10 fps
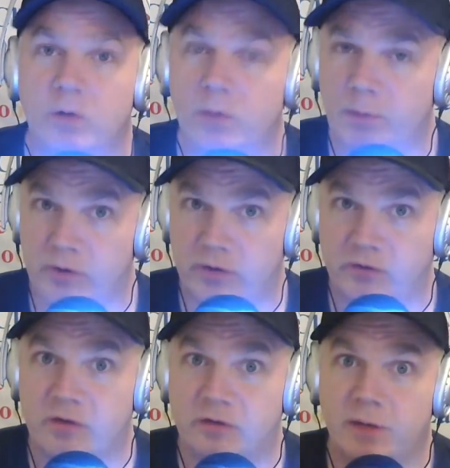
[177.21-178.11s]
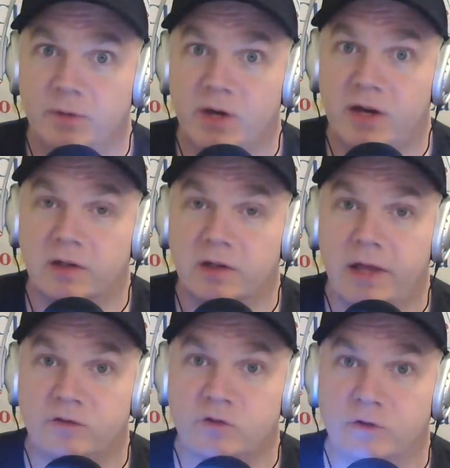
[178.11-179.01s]
Remember, this is the same guy that
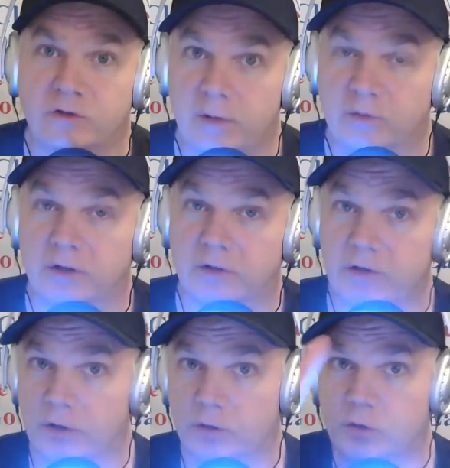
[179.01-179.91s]
last year said he was going to take